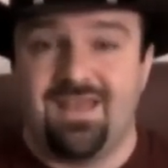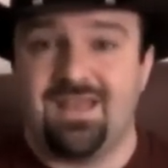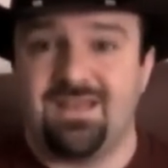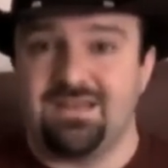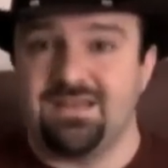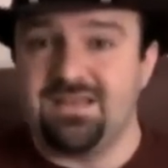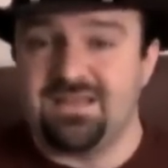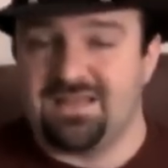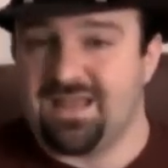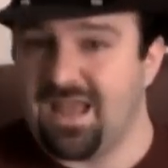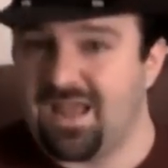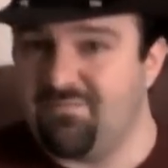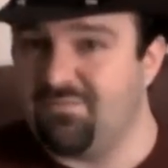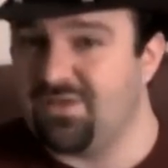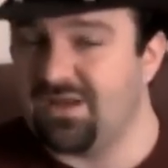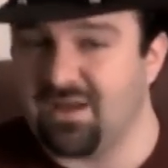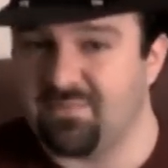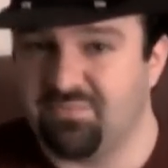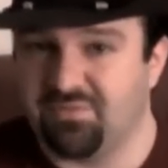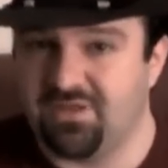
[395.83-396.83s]
Any game
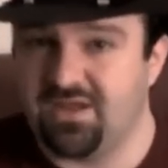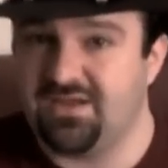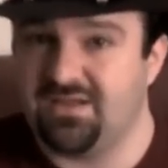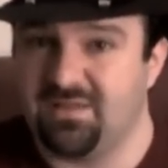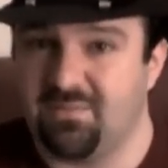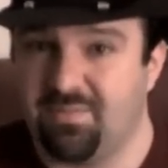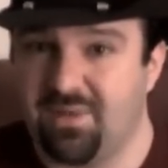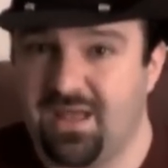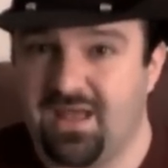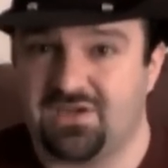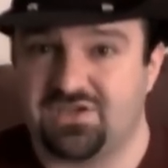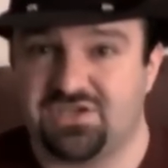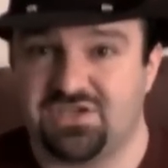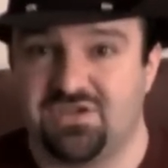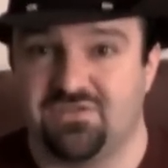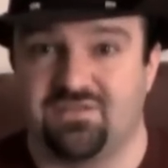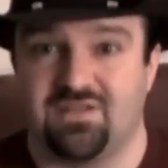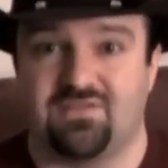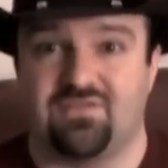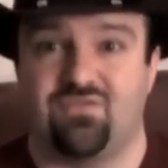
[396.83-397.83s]
that I played in the past
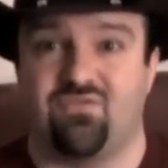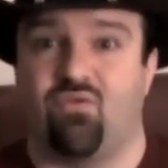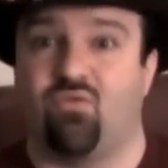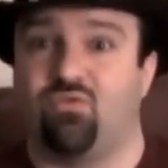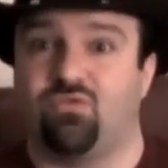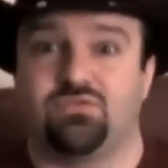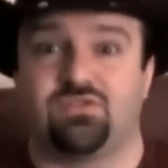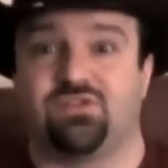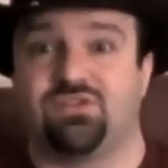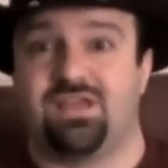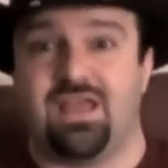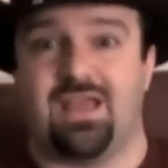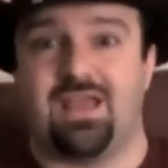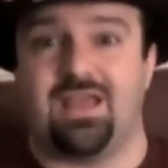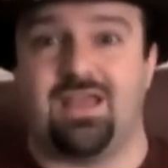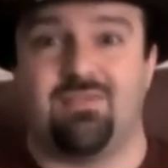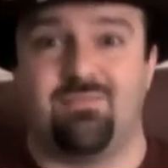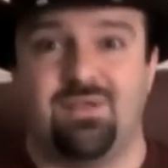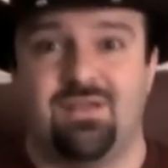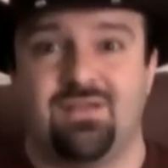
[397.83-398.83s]
year that's an older
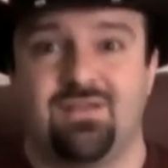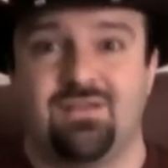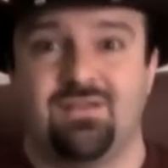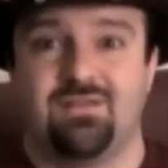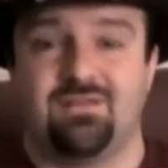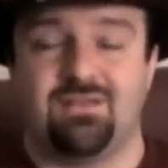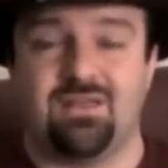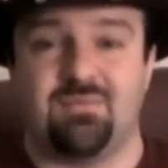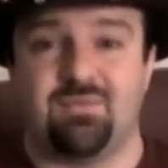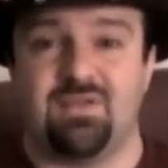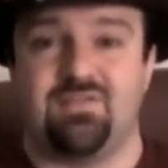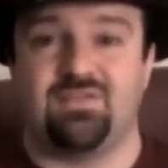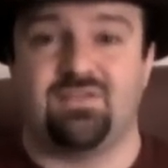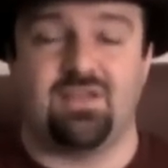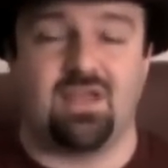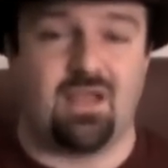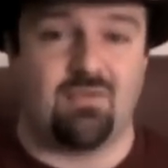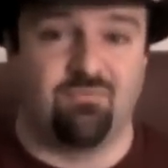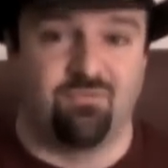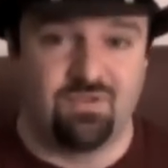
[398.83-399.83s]
game that
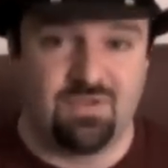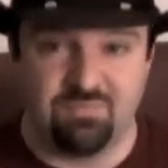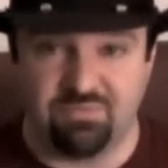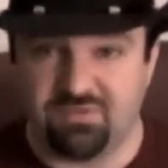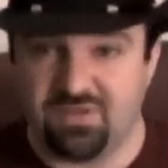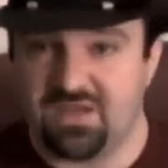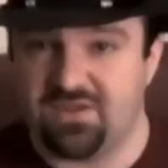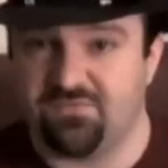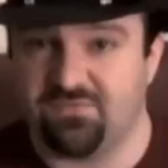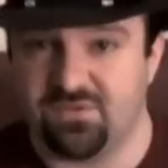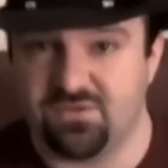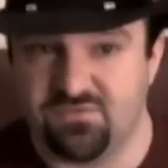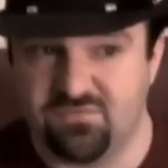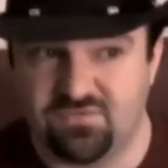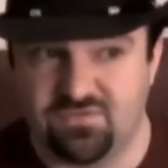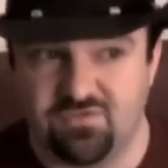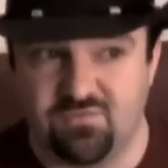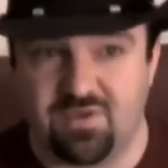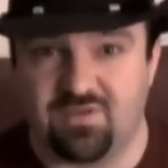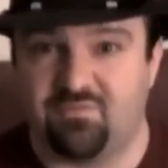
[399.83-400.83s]
basically I'm replaying for
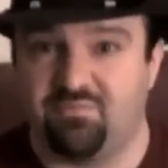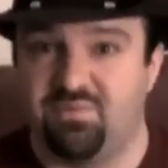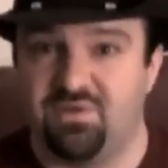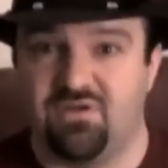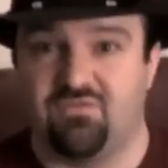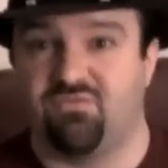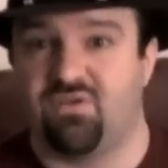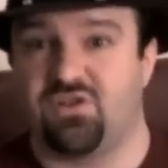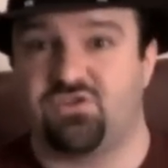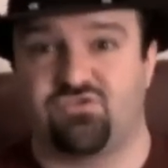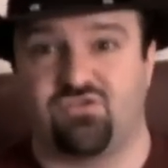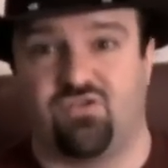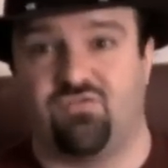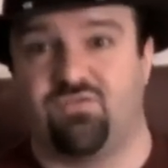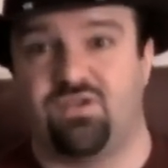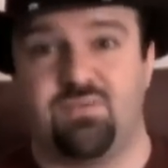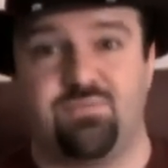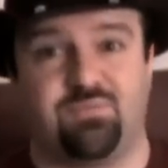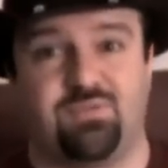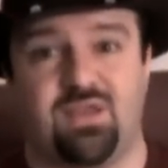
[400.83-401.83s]
YouTube has been a retro
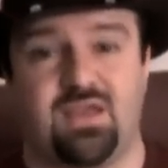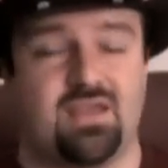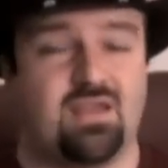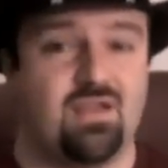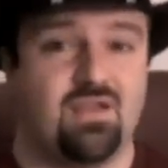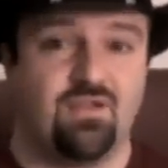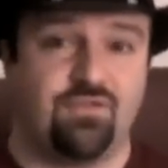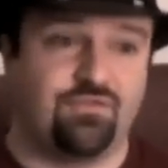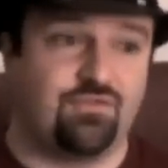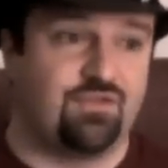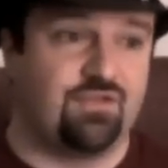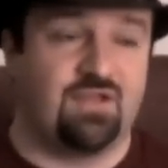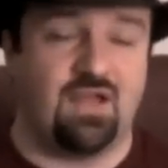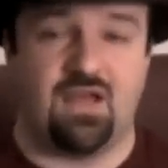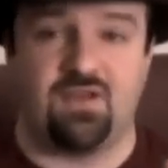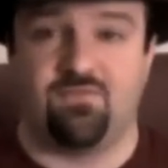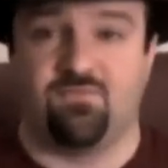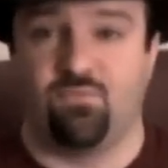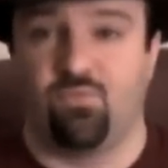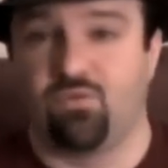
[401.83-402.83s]
replay. So the
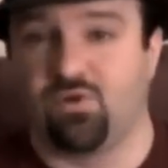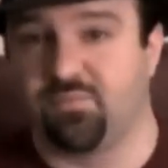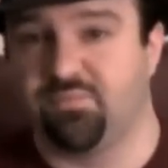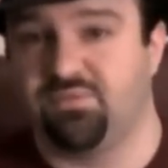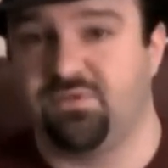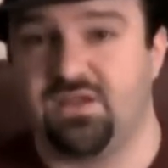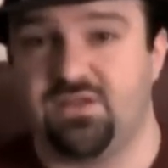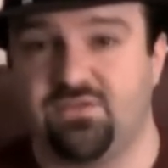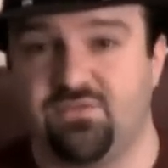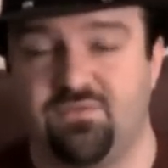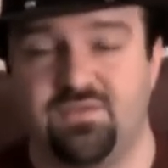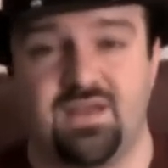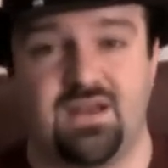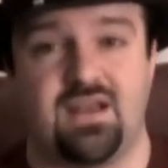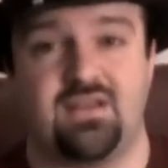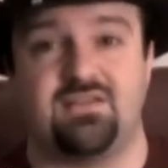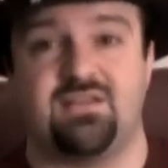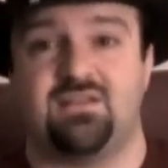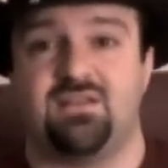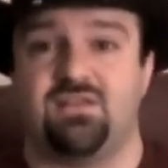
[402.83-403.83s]
God of War playthrough that
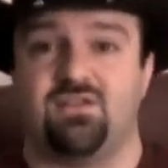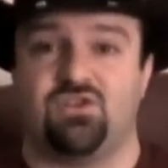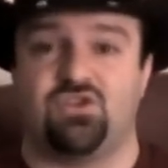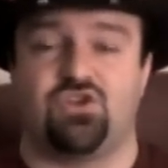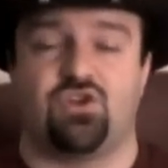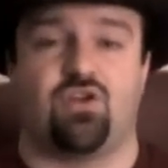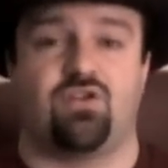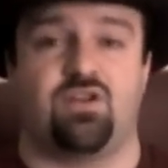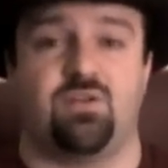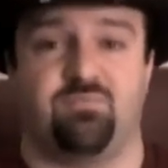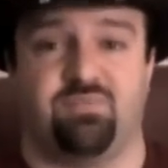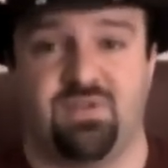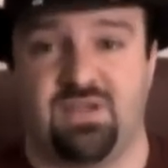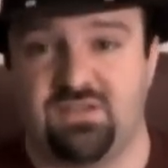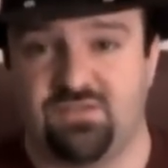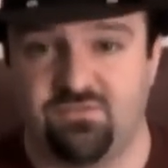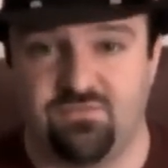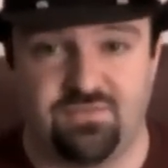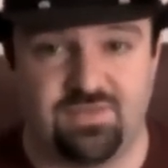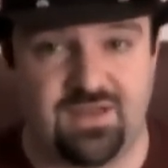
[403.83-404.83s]
I did, the Uncharted
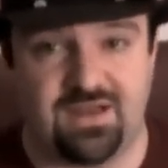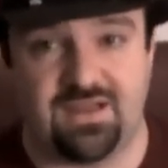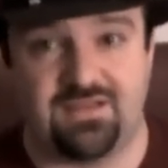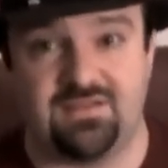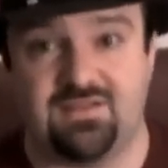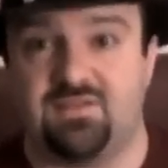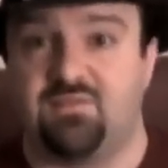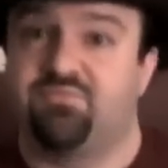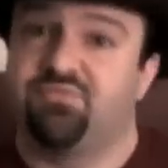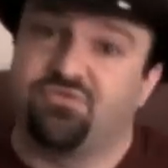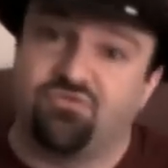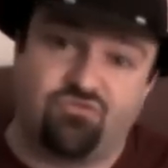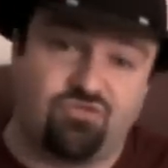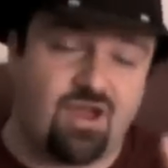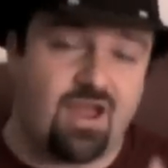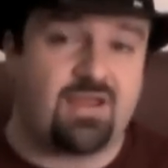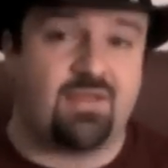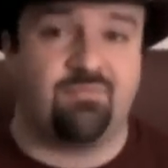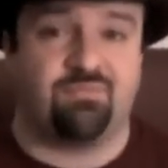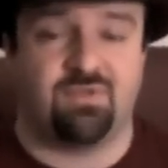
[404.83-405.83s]
playthrough that I did, the Blue
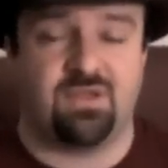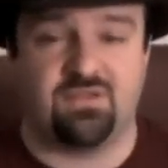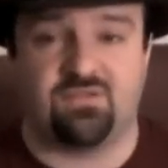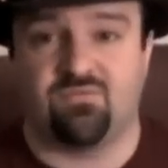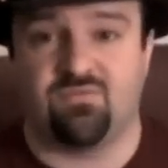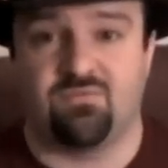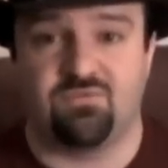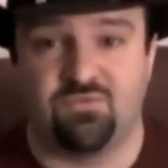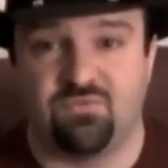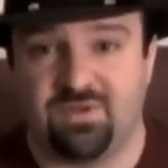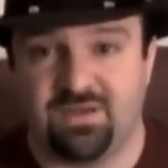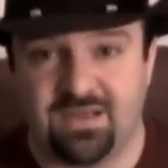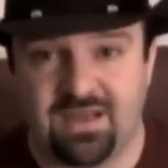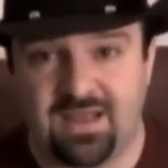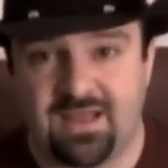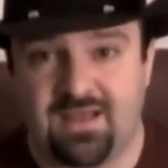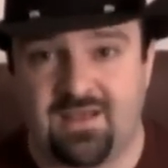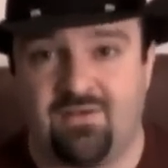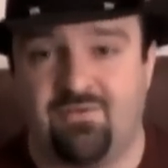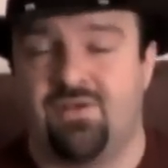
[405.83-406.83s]
Dragon playthrough I'm doing
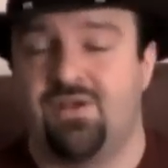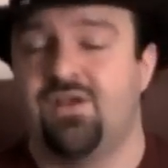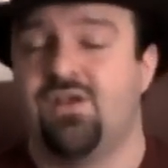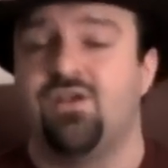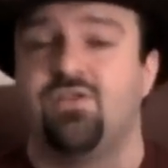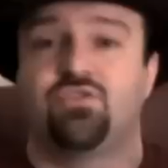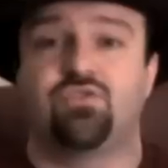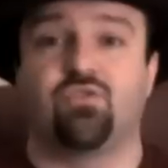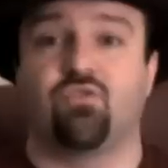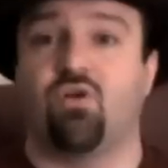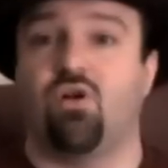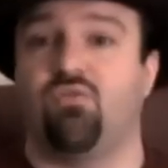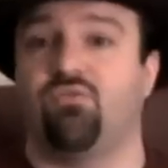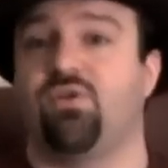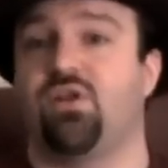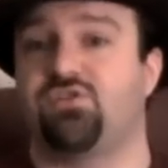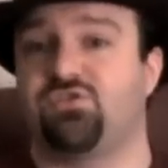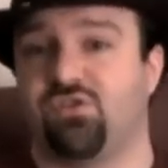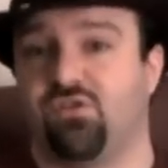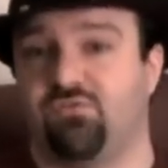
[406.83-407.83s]
now, they're all
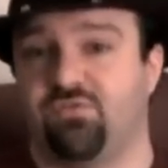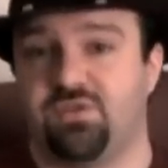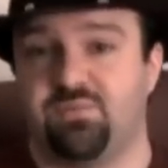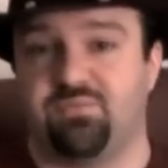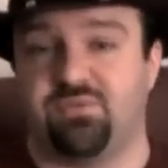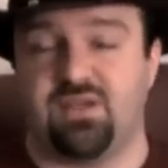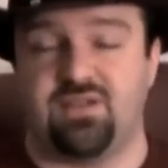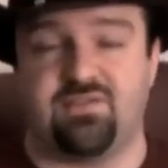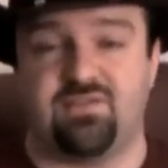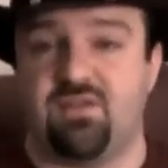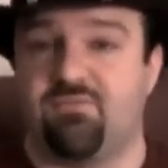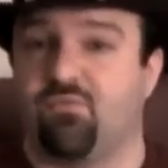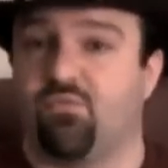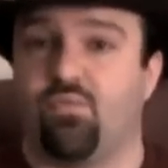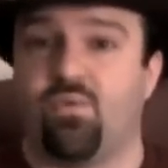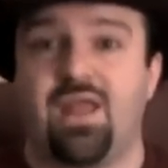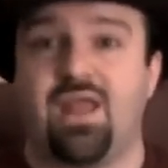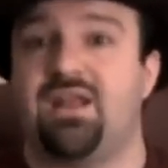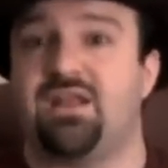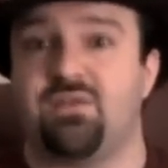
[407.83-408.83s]
retro replays. It never
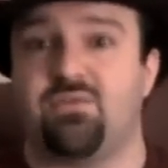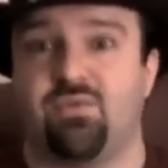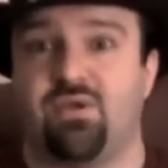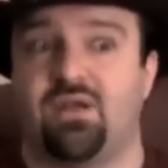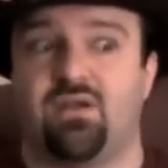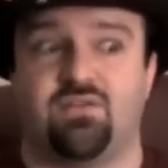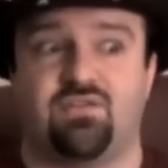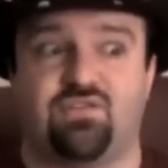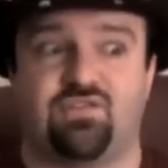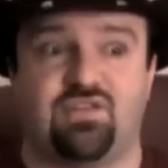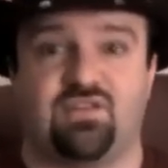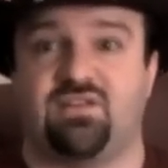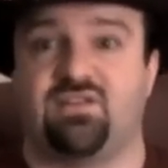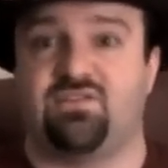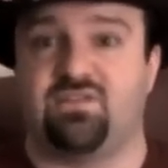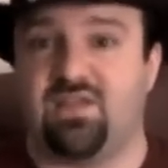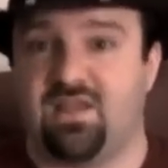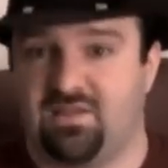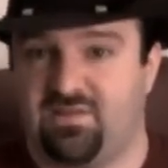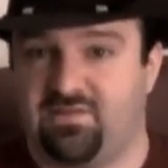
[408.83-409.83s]
went anywhere, it still
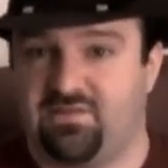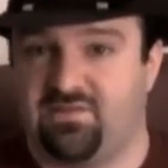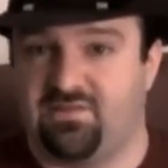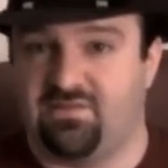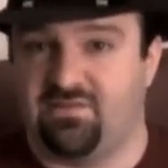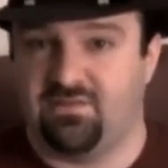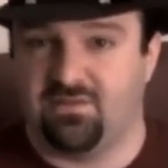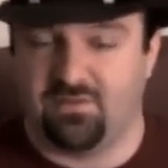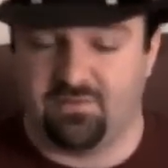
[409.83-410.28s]
exists.